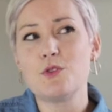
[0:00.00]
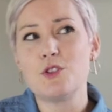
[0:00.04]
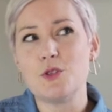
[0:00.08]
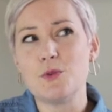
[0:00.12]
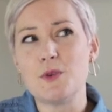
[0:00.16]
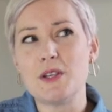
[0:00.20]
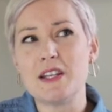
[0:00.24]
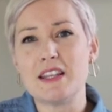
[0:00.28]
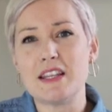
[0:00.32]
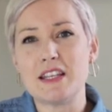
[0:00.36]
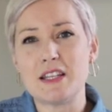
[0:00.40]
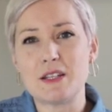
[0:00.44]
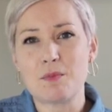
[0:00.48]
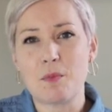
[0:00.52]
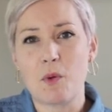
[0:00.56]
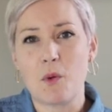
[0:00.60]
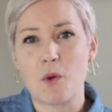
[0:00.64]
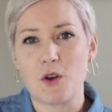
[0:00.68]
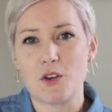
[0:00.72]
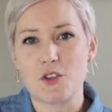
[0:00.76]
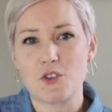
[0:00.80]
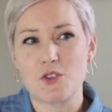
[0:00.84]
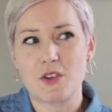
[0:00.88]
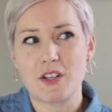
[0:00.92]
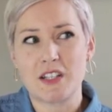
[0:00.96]
doing these
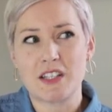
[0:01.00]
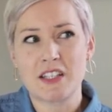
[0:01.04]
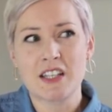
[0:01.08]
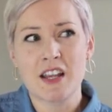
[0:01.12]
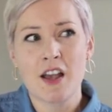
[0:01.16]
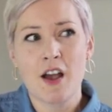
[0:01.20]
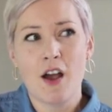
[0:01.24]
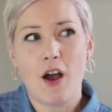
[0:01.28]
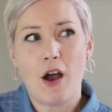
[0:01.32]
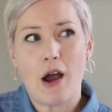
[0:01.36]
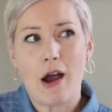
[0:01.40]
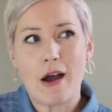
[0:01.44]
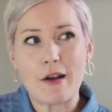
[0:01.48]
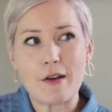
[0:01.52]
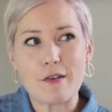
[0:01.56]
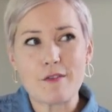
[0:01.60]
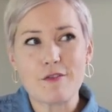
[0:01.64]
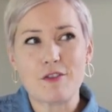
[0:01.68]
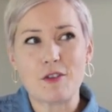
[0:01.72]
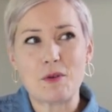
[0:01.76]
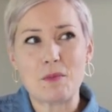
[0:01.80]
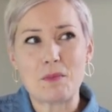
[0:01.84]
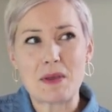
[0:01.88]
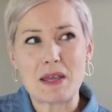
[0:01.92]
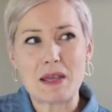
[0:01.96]
portraits,
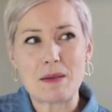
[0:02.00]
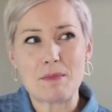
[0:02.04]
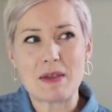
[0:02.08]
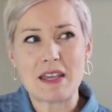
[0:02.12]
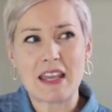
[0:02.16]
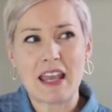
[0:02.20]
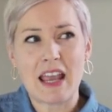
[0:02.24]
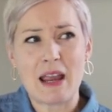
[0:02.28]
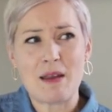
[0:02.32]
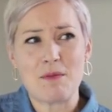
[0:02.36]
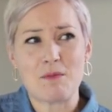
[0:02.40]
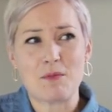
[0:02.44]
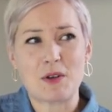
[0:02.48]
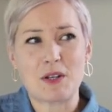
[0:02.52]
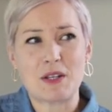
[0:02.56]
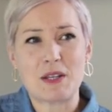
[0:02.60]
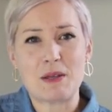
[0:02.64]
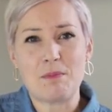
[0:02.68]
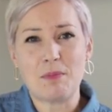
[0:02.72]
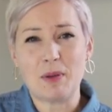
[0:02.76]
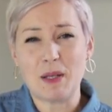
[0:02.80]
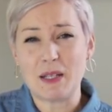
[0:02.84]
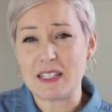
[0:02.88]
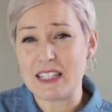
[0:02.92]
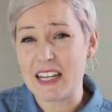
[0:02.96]
art for me became
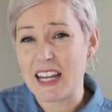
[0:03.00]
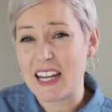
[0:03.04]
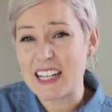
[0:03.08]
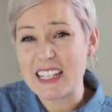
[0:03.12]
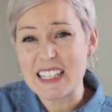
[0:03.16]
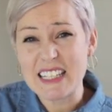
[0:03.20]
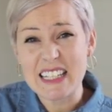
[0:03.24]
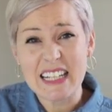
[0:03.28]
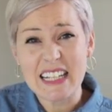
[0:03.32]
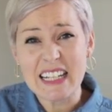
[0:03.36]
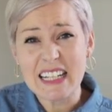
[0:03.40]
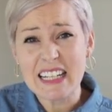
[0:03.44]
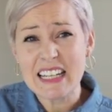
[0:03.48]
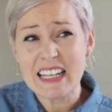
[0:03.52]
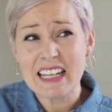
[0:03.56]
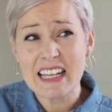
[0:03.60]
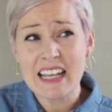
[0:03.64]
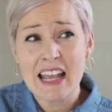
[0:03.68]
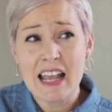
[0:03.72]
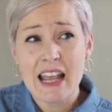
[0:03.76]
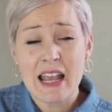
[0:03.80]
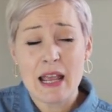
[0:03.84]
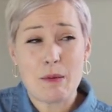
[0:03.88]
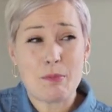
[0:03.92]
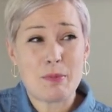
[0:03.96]
really pedantic.
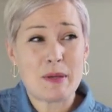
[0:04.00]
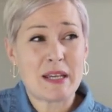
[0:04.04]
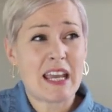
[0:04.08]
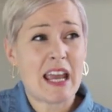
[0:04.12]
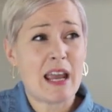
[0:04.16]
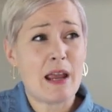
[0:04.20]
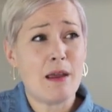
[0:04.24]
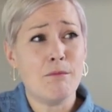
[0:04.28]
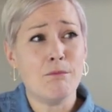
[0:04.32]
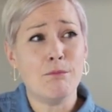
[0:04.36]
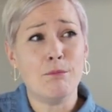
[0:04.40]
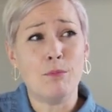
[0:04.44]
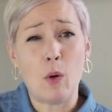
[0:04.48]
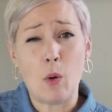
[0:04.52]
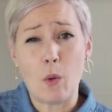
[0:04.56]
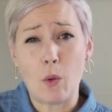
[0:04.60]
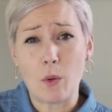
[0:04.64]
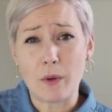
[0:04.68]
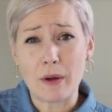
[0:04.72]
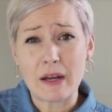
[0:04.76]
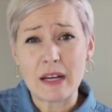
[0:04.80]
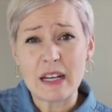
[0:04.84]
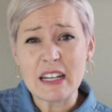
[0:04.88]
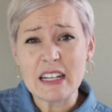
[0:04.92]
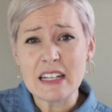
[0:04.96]
It became
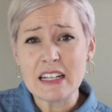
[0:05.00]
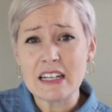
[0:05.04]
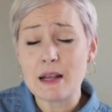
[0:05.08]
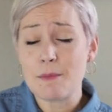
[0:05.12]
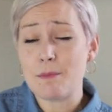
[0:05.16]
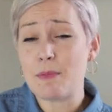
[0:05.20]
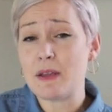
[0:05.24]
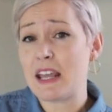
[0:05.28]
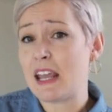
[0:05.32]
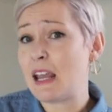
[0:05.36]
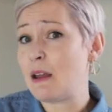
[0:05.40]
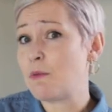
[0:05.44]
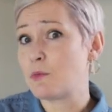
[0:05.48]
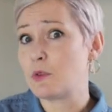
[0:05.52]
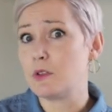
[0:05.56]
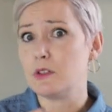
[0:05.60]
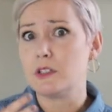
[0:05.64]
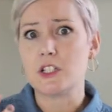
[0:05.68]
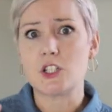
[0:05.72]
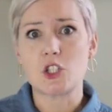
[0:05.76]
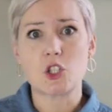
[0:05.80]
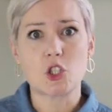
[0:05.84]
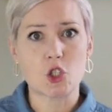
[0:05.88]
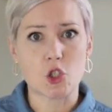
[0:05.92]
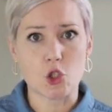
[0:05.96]
boring. It became
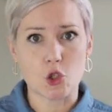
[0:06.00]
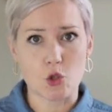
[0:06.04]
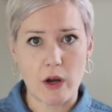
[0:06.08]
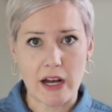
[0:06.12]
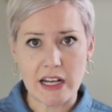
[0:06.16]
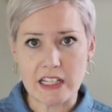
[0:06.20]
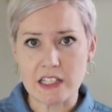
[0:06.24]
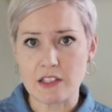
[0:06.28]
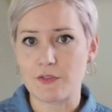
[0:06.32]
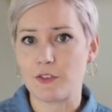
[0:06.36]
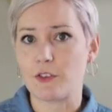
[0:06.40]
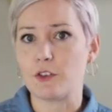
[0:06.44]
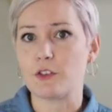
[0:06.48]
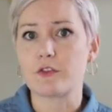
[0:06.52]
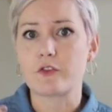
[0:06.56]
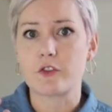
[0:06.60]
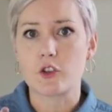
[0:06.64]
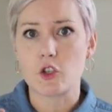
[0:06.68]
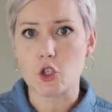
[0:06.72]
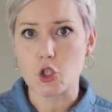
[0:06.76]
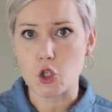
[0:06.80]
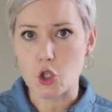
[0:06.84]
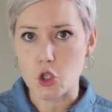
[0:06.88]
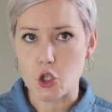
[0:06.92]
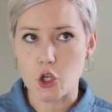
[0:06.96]
really stressful
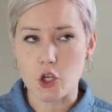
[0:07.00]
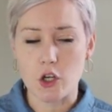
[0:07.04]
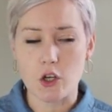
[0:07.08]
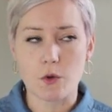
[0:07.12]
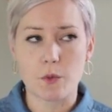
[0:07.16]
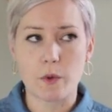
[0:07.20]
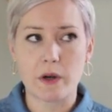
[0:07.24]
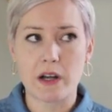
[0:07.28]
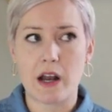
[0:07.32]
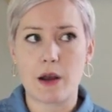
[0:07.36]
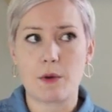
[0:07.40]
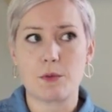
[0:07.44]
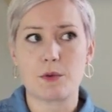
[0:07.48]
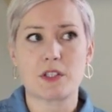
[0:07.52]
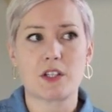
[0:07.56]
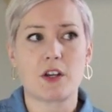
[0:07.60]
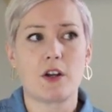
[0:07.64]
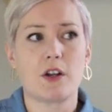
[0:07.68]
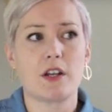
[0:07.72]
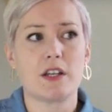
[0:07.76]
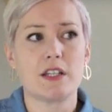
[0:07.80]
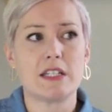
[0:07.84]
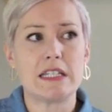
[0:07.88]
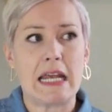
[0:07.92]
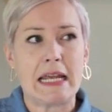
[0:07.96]
for sure when I was
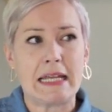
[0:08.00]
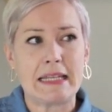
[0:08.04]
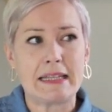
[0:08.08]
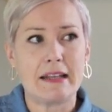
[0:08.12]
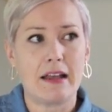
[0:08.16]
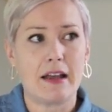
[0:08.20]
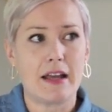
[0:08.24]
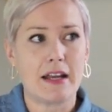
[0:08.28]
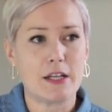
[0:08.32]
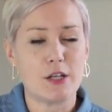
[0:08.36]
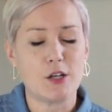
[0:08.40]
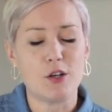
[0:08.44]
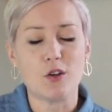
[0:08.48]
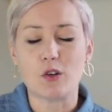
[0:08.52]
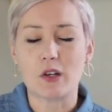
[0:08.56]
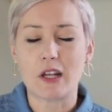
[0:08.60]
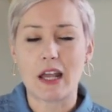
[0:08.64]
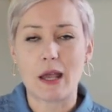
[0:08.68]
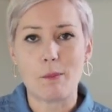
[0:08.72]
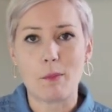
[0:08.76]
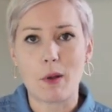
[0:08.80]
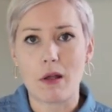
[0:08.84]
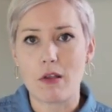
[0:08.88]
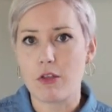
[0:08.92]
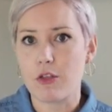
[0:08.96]
on a deadline, you know, to
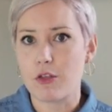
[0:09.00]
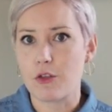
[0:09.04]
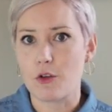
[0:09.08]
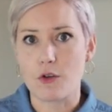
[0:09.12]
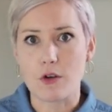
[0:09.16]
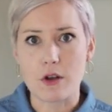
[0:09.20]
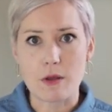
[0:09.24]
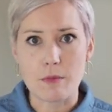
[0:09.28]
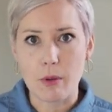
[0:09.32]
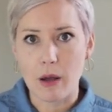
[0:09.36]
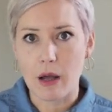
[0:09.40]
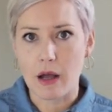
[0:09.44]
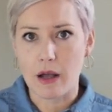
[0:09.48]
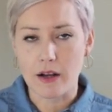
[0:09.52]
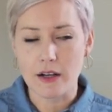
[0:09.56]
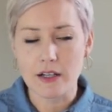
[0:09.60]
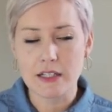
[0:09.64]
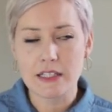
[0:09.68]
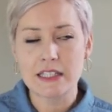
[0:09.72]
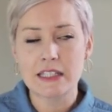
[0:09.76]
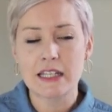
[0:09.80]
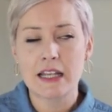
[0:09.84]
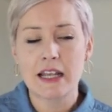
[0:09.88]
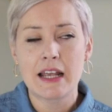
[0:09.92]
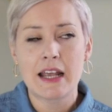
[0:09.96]
get my thirty
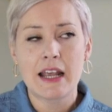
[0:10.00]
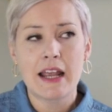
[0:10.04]
bucks.